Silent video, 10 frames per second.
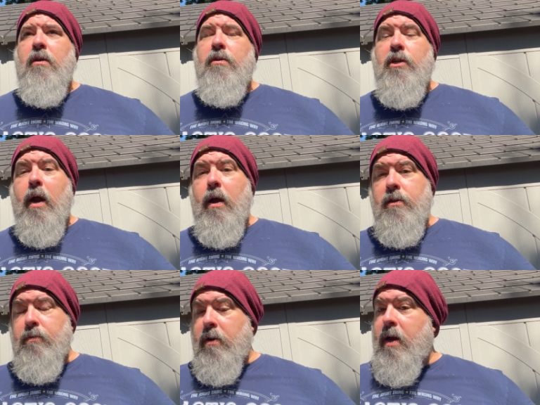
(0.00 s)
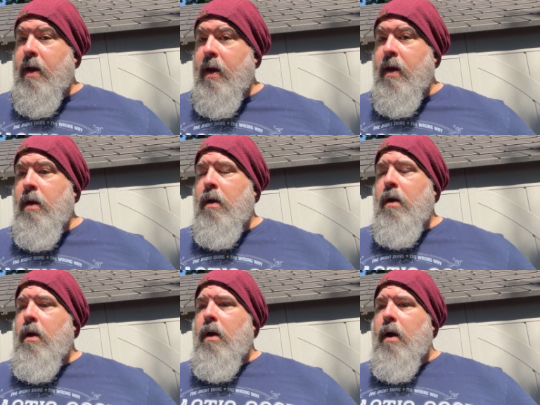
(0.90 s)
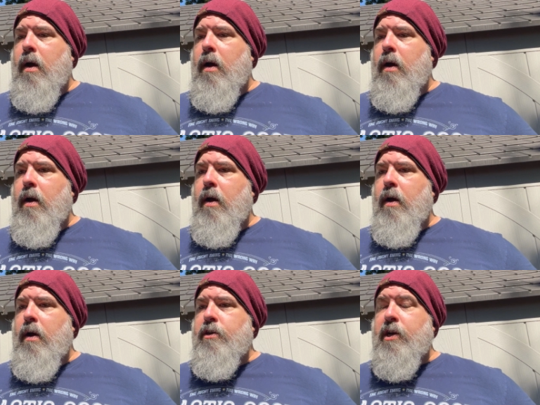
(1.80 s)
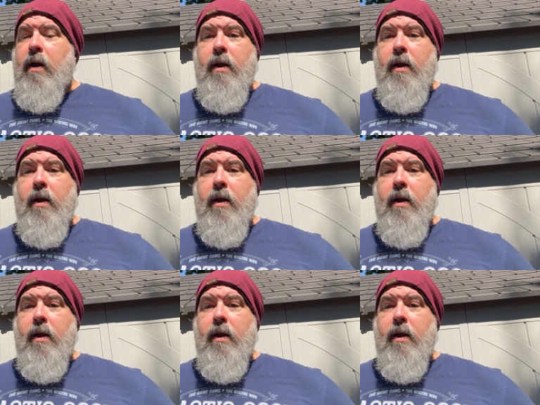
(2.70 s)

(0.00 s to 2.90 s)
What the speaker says: Shout out to Renee. Shout